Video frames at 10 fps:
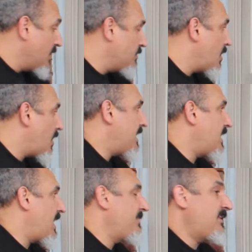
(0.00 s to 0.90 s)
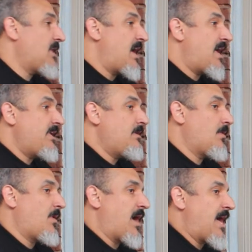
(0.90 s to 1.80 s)
No,
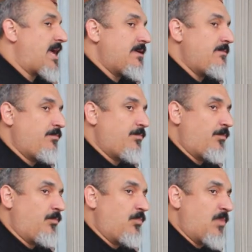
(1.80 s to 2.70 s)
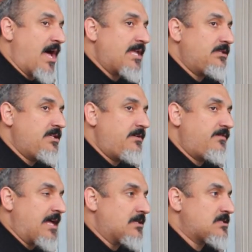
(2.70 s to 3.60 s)
I
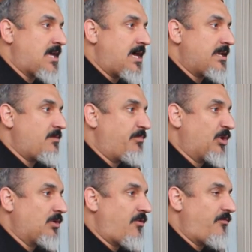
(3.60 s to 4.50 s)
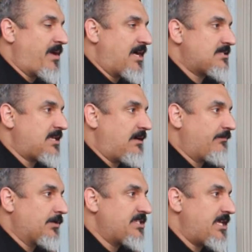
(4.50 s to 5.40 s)
lived outside of the borough of
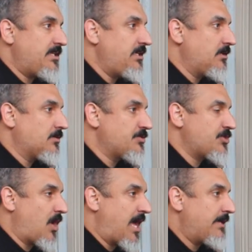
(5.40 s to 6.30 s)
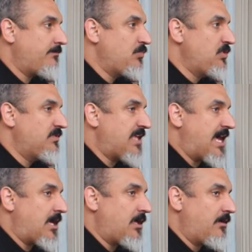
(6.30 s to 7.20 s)
Pottstown for 10 years. So I moved
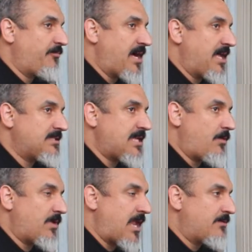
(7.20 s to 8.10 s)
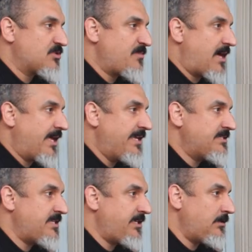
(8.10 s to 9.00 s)
out of Pottstown when I was about
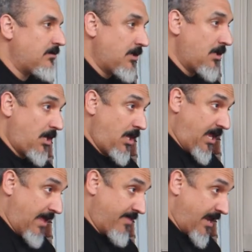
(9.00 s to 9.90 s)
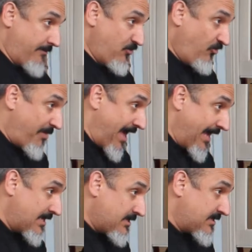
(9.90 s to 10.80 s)
18. And then I moved
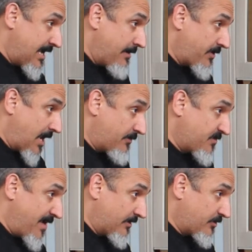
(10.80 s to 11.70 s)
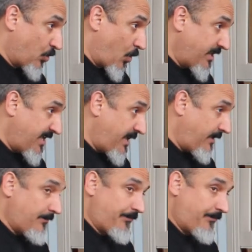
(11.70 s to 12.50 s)
back into town when I was about 28.